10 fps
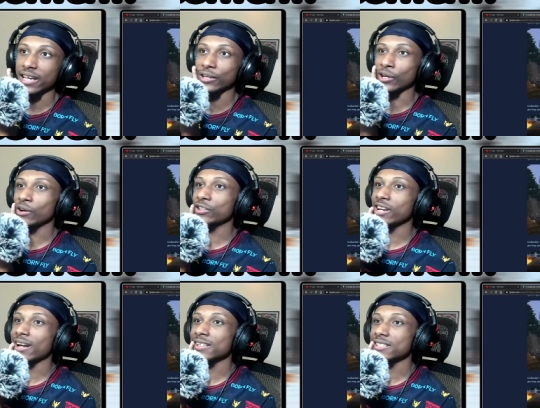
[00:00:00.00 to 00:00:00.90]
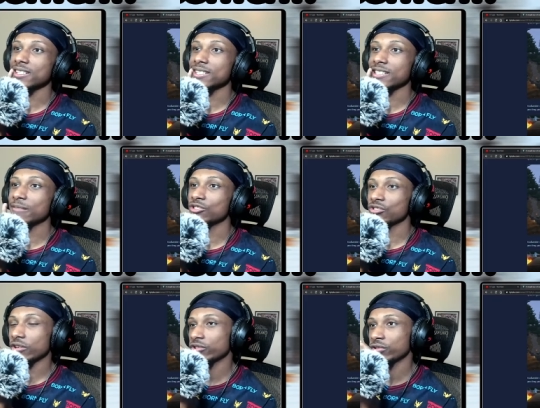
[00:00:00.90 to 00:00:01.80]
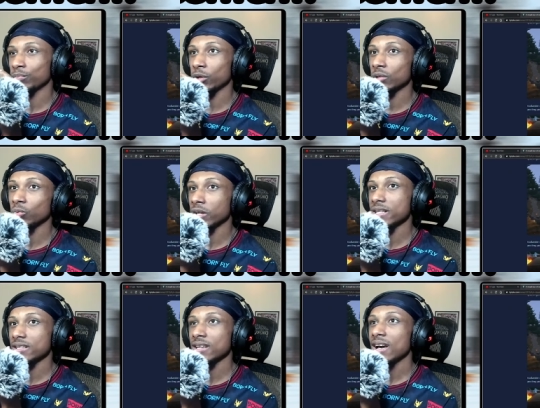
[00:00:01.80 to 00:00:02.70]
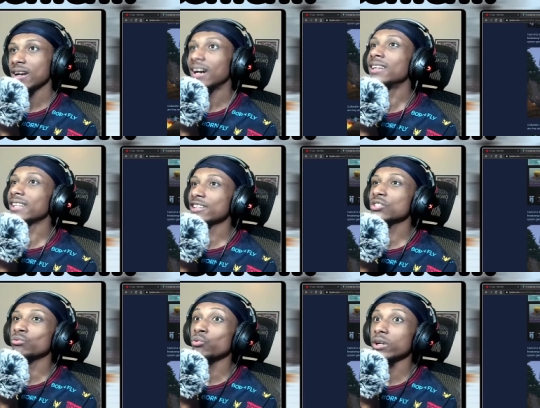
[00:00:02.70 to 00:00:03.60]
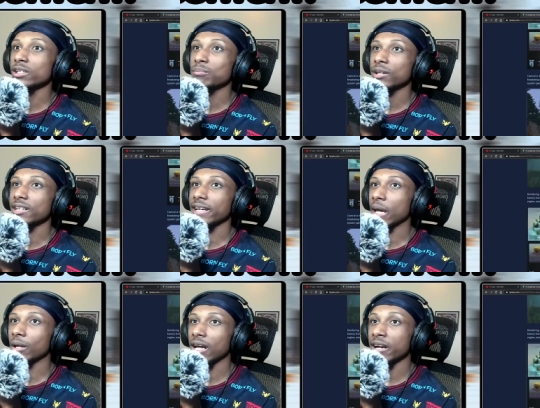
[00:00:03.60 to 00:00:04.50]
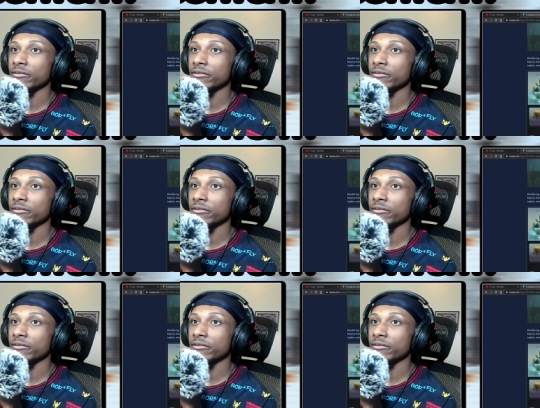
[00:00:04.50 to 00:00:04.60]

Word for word: You know, you're not gonna see the same structure more than once unless you really play the game a lot.